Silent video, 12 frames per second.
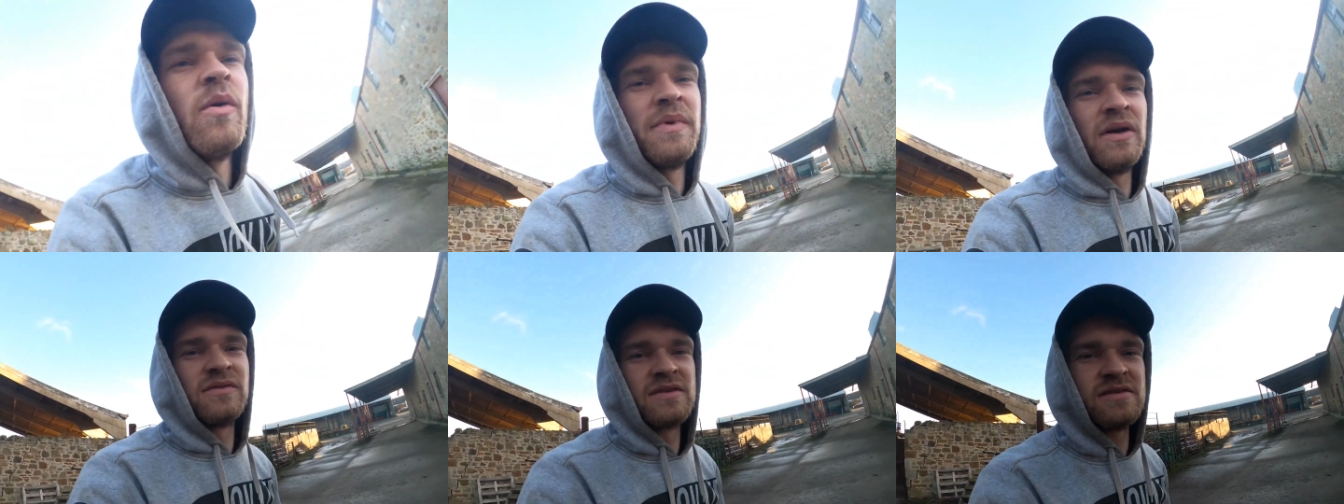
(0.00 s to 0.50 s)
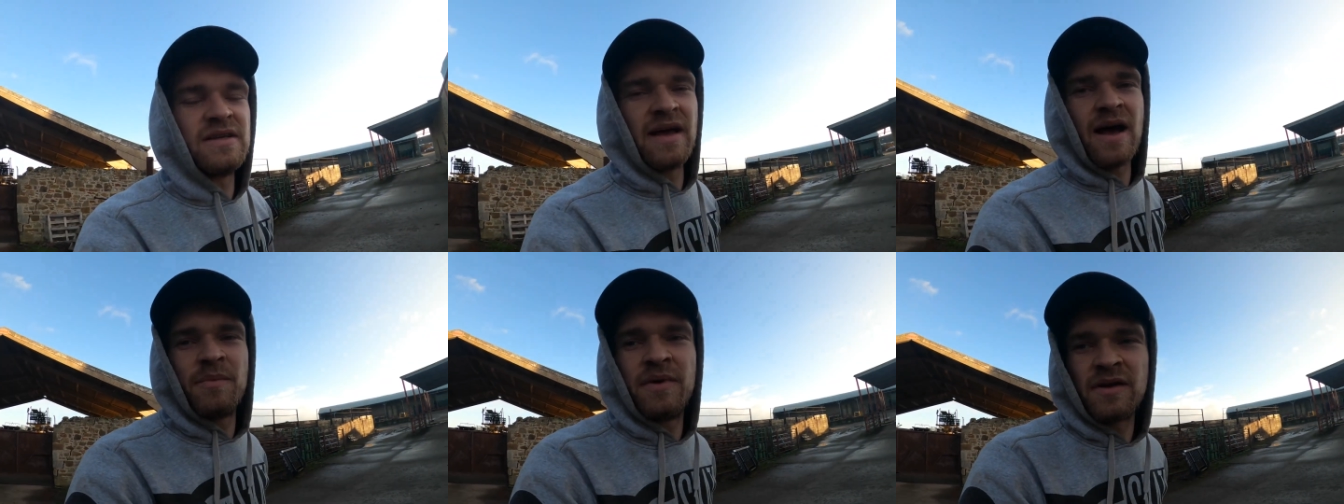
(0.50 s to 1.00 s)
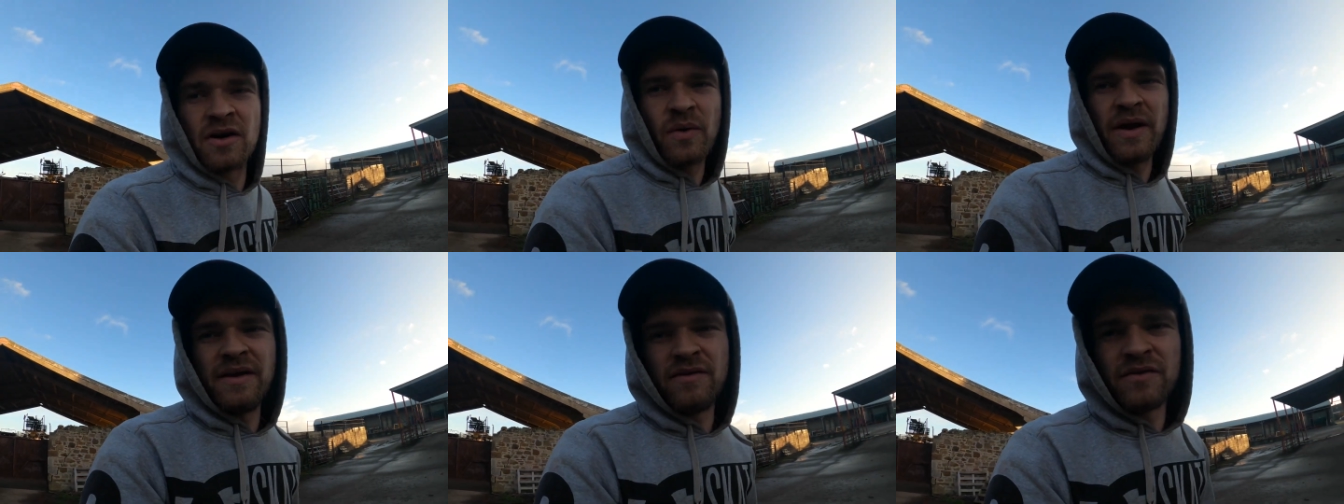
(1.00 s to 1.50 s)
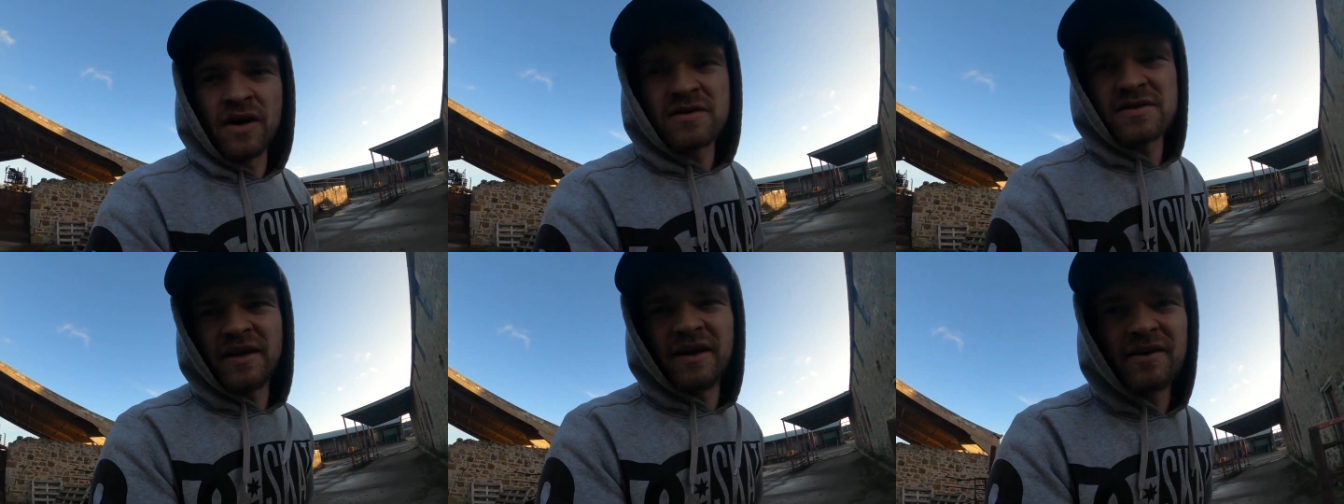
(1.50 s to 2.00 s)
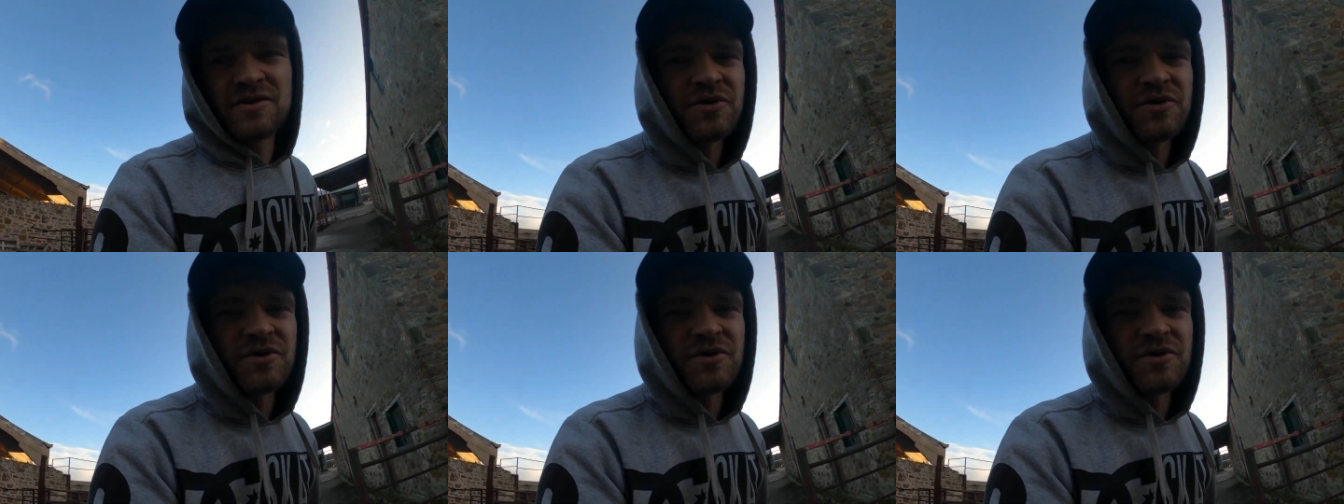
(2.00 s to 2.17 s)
won't be able to see that, but they're quite rusty. I'll